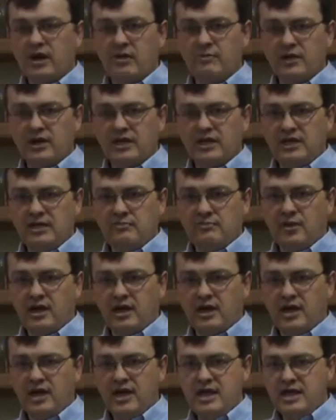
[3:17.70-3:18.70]
I'm going to keep
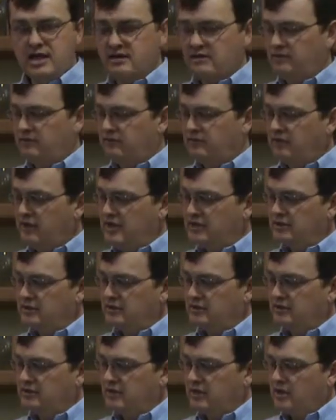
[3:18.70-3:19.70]
my hand
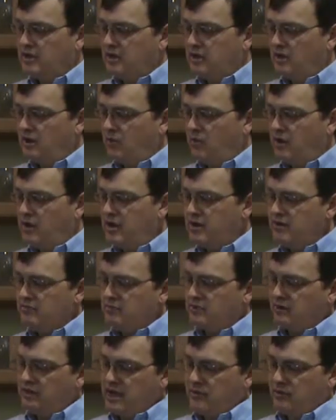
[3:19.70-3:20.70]
facing away,
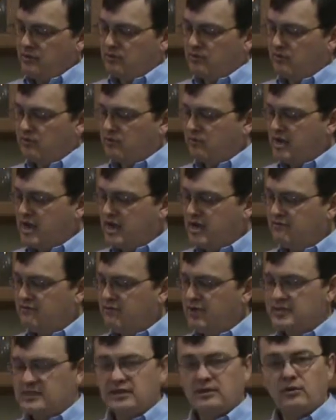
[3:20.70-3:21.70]
the label with my hand
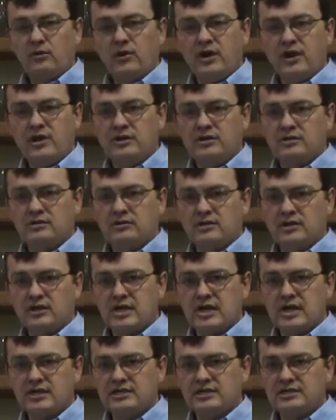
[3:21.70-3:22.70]
facing away so that the
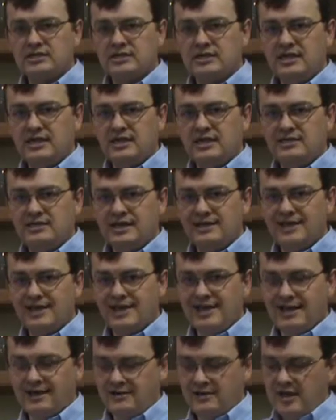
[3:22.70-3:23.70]
guest can see it as I
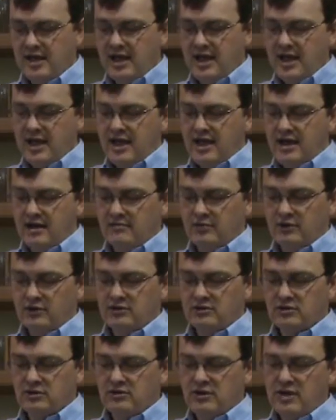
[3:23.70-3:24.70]
decant. And I'm going
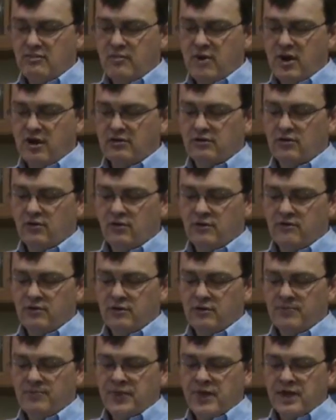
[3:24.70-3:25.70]
to turn that bottle
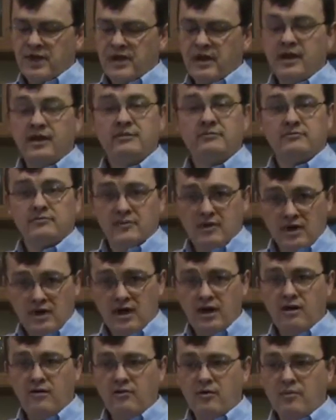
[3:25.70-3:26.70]
over. And
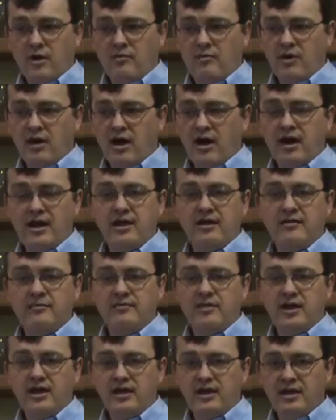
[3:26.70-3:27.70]
remember, I
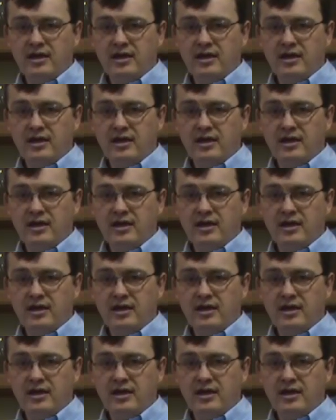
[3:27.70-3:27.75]
am